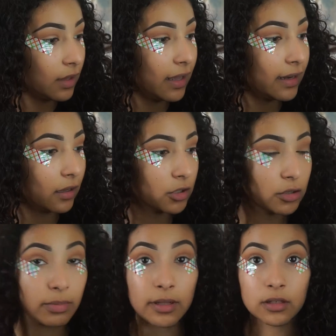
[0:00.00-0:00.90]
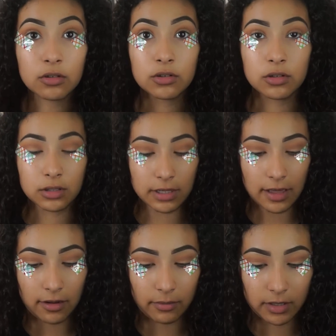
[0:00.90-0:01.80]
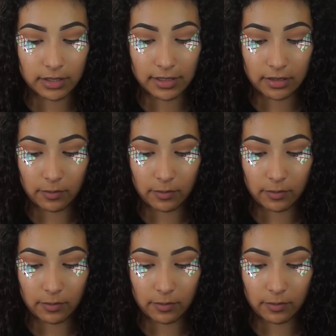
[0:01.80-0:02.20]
And now to blend those two together, I'm gonna take the